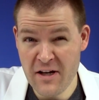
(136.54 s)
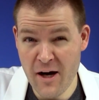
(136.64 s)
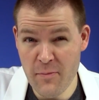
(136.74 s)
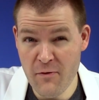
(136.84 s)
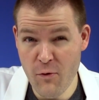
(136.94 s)

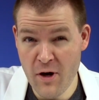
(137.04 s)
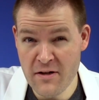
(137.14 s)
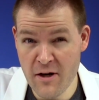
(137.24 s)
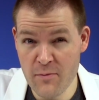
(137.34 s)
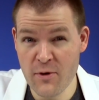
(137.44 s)
up of
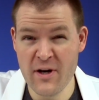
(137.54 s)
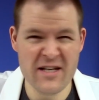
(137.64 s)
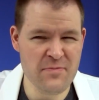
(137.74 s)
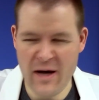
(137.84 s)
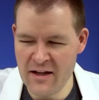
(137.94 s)
one number
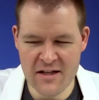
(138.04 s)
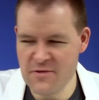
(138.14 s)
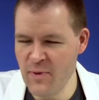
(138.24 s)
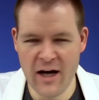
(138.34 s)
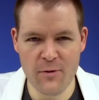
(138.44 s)
is
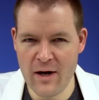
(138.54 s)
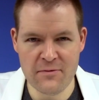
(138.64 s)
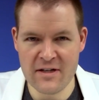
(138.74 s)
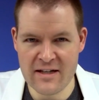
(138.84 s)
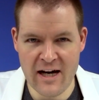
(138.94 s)
balanced by a
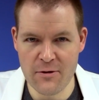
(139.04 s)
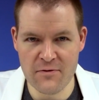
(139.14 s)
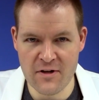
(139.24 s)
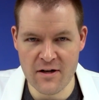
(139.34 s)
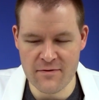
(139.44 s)
rounding down
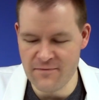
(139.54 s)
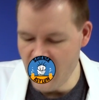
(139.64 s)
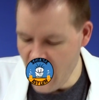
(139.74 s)
of another.